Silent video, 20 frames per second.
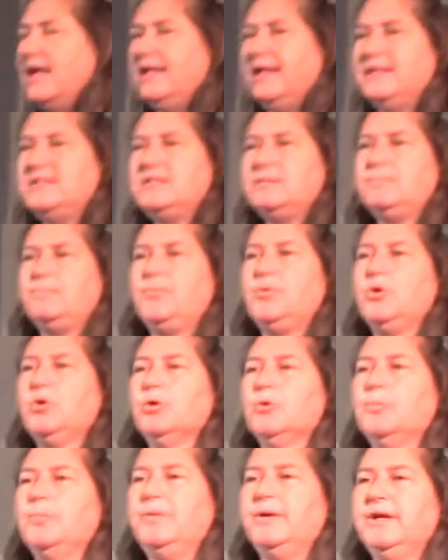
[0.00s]
It's
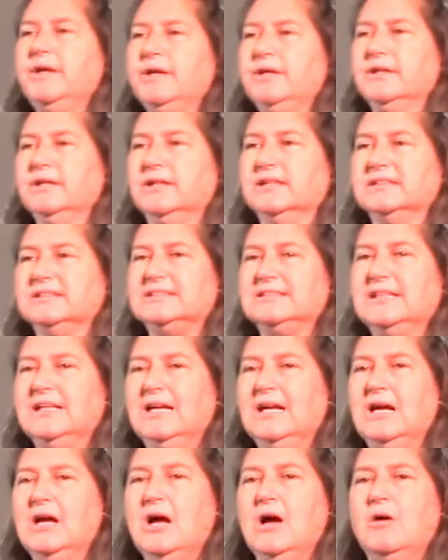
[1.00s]
pure beingness.
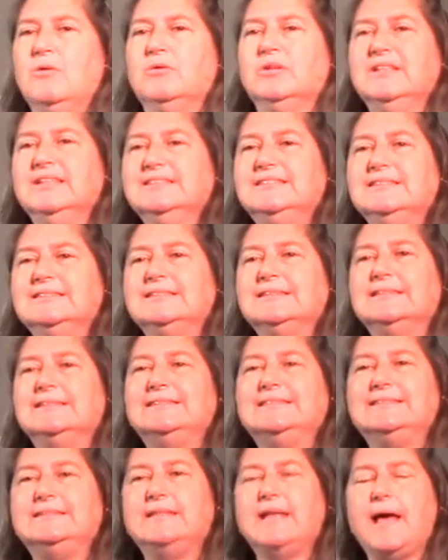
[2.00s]
Well, this is a
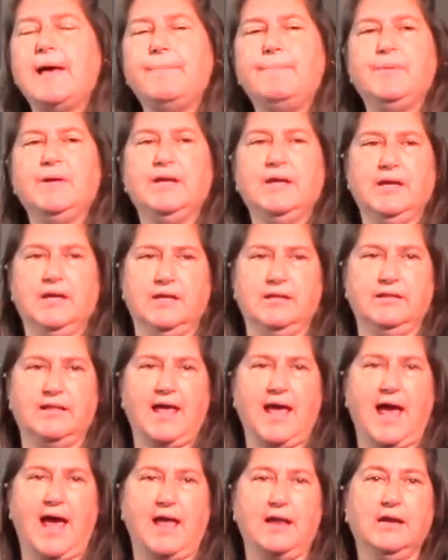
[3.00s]
step in
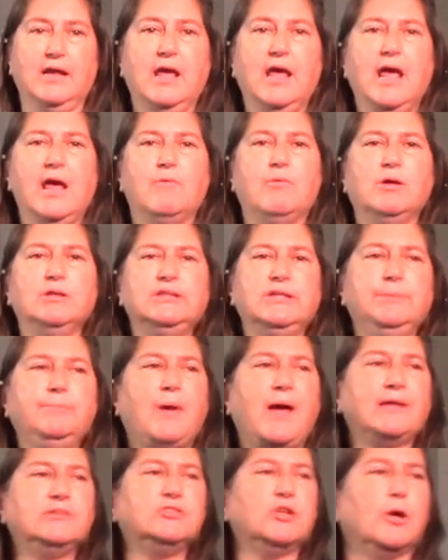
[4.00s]
that. And what
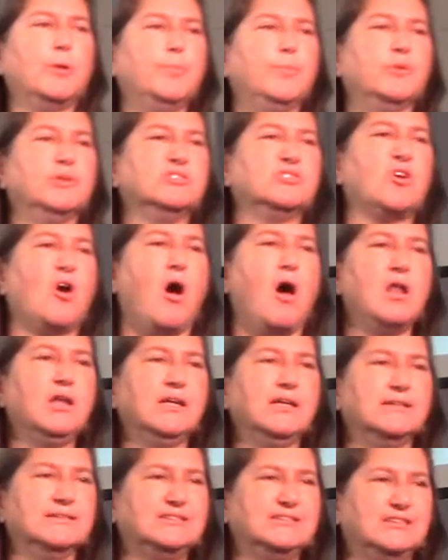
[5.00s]
Deepak Chopra is
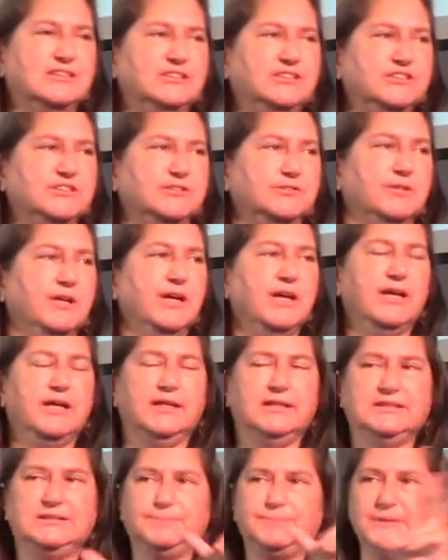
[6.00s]
calling us to do
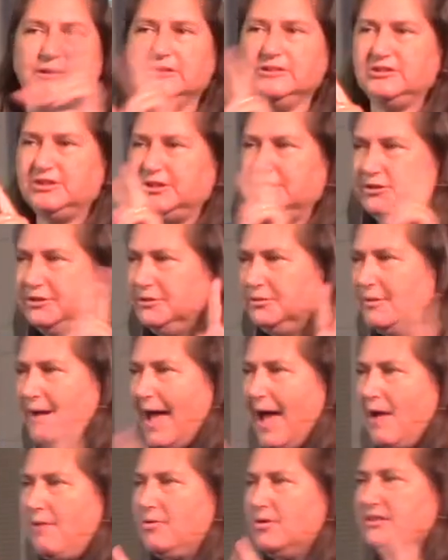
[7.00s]
is spend two
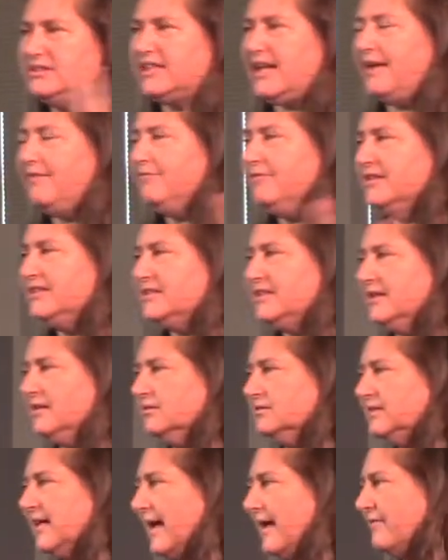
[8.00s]
hours every
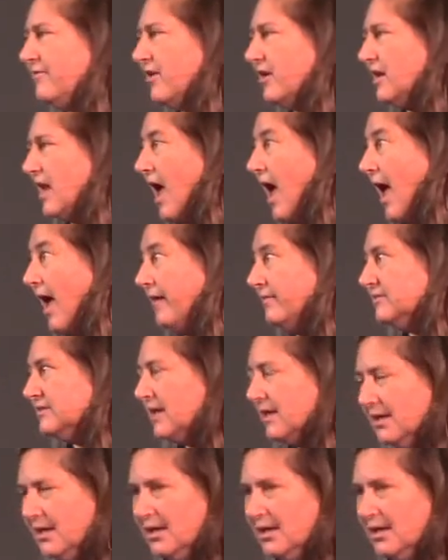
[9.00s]
single day of our lives.